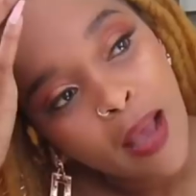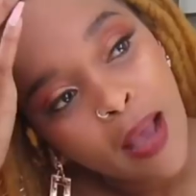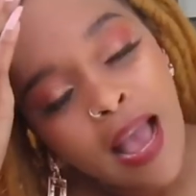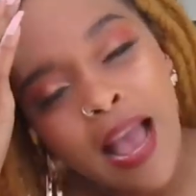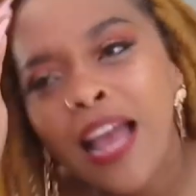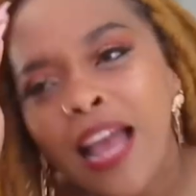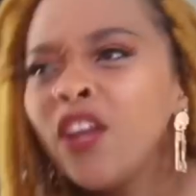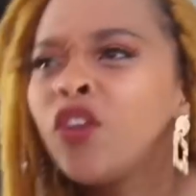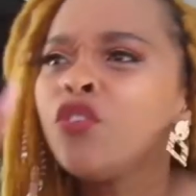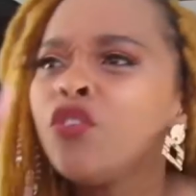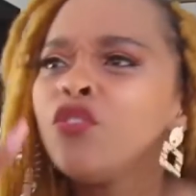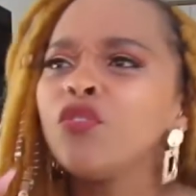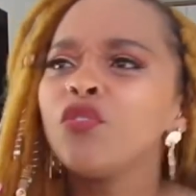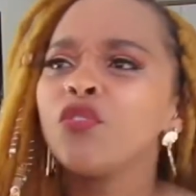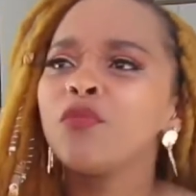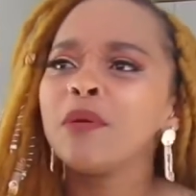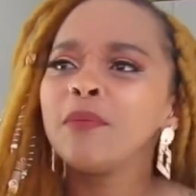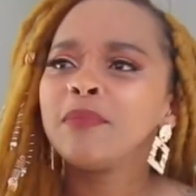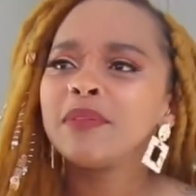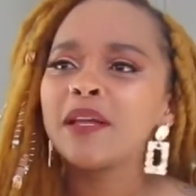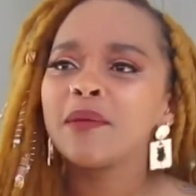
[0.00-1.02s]
I don't
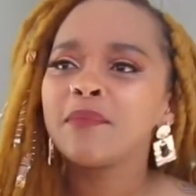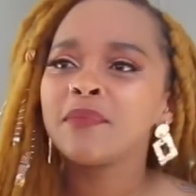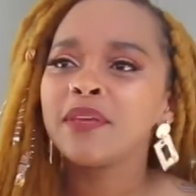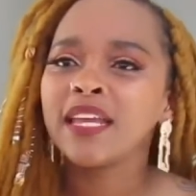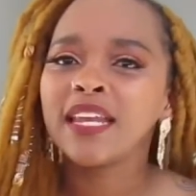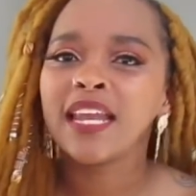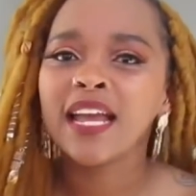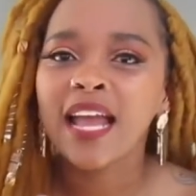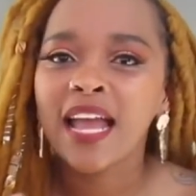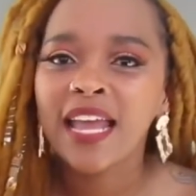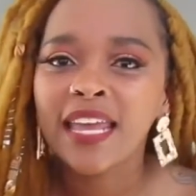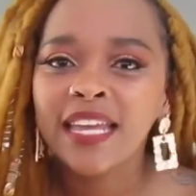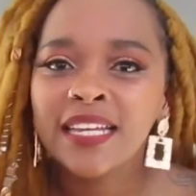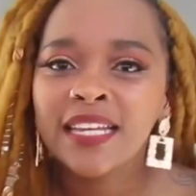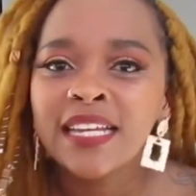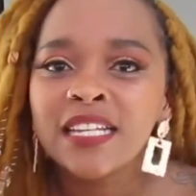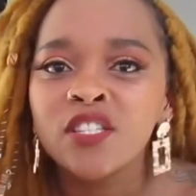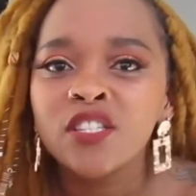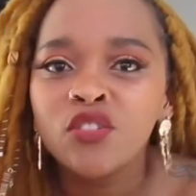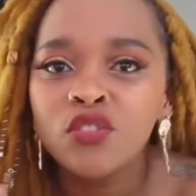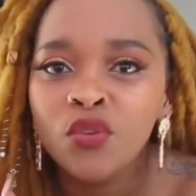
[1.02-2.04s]
know, he
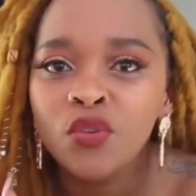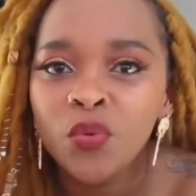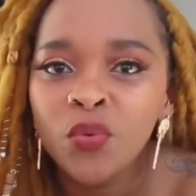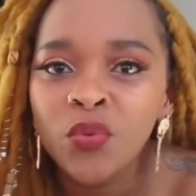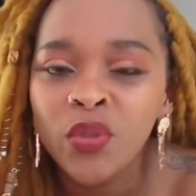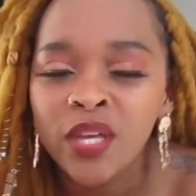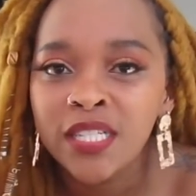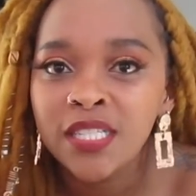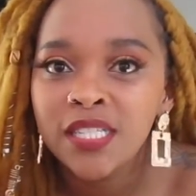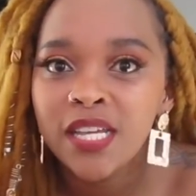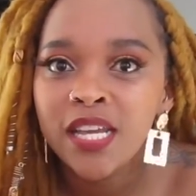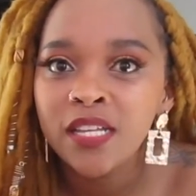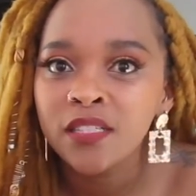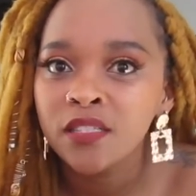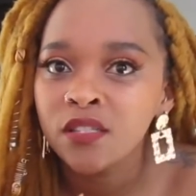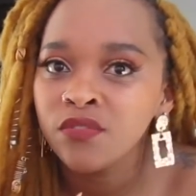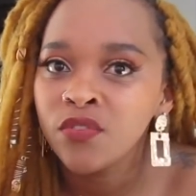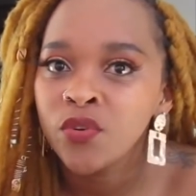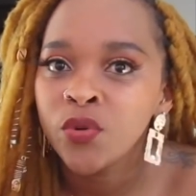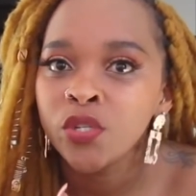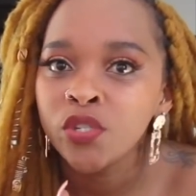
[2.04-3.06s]
doesn't know that it's
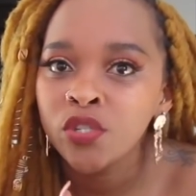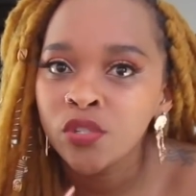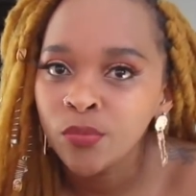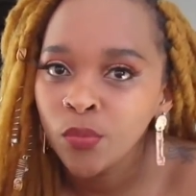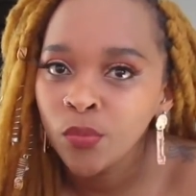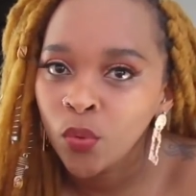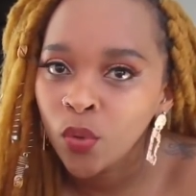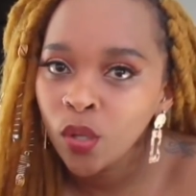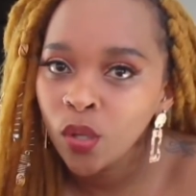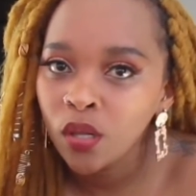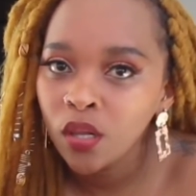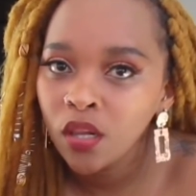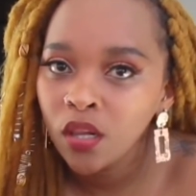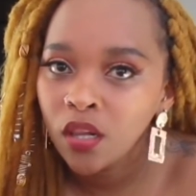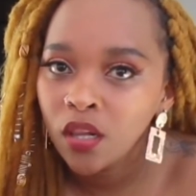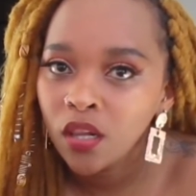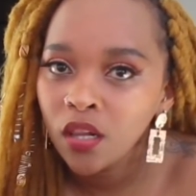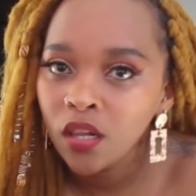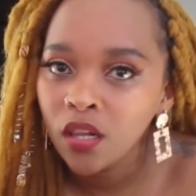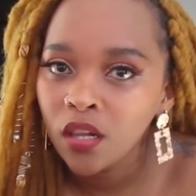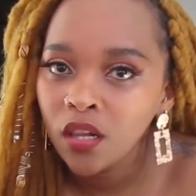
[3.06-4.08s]
very small.
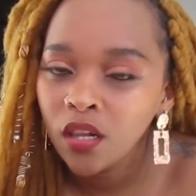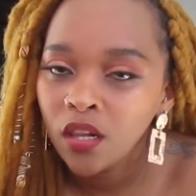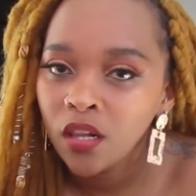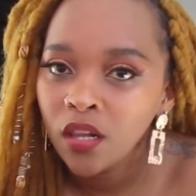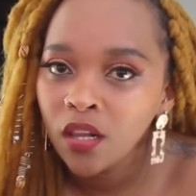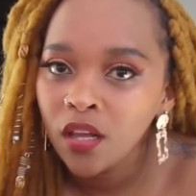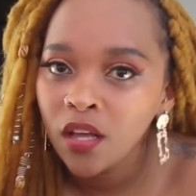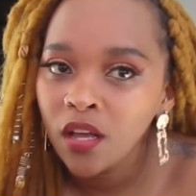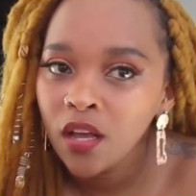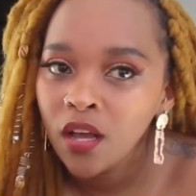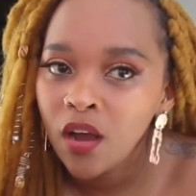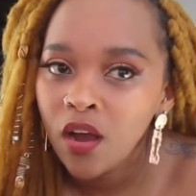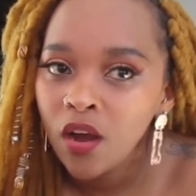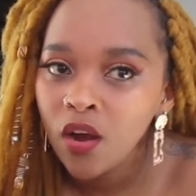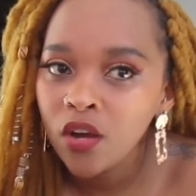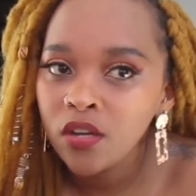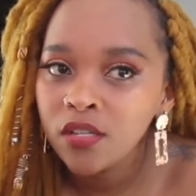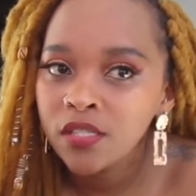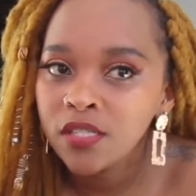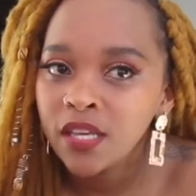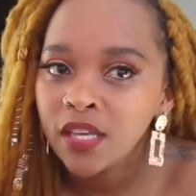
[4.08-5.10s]

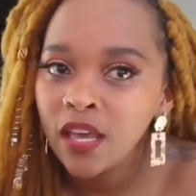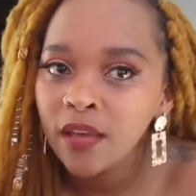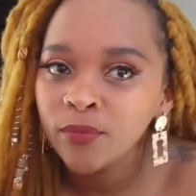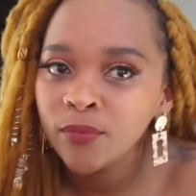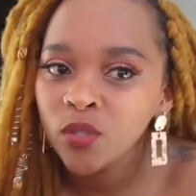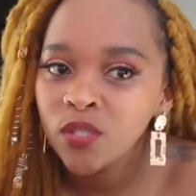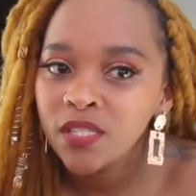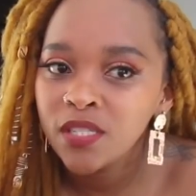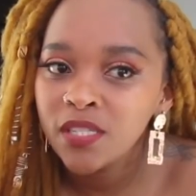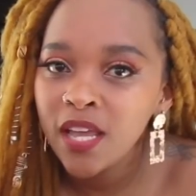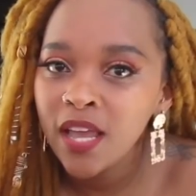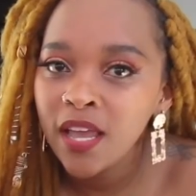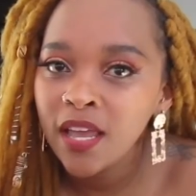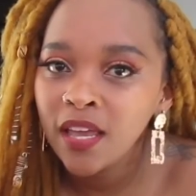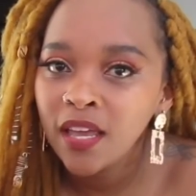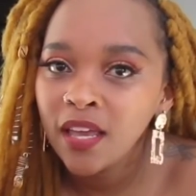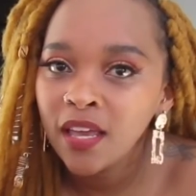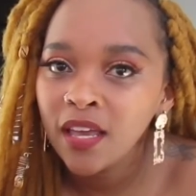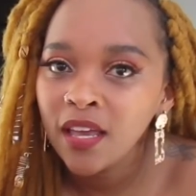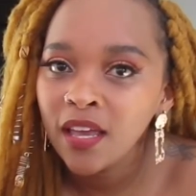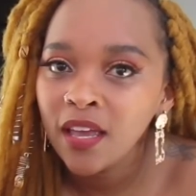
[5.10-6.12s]
Because he kept on
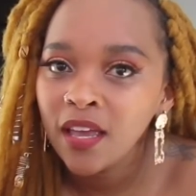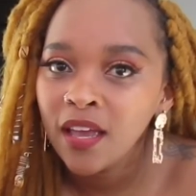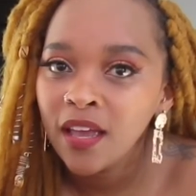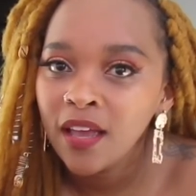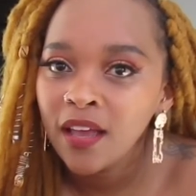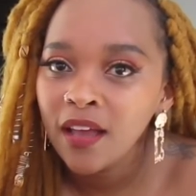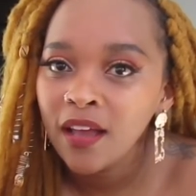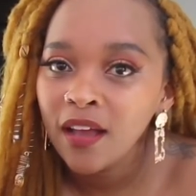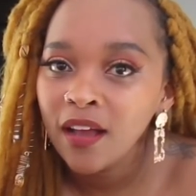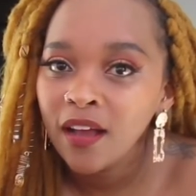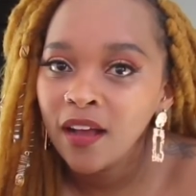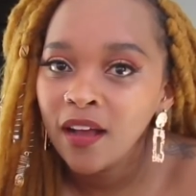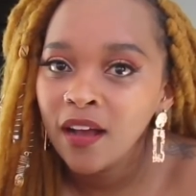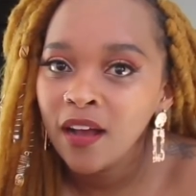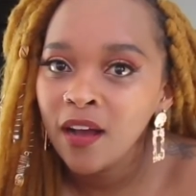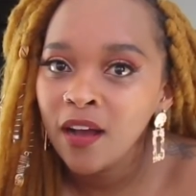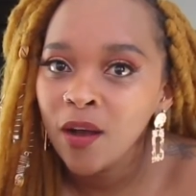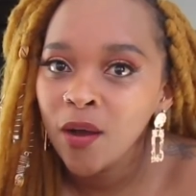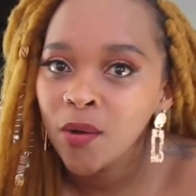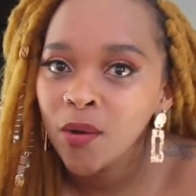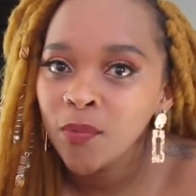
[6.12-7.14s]
saying,
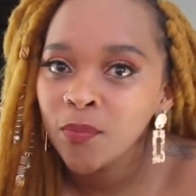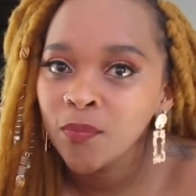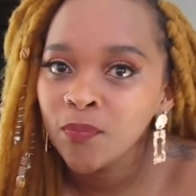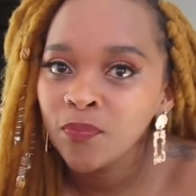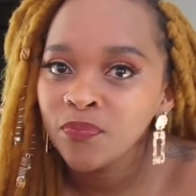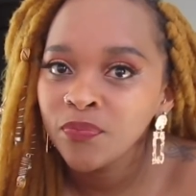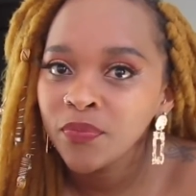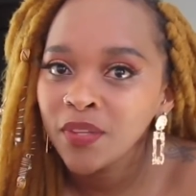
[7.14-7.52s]
and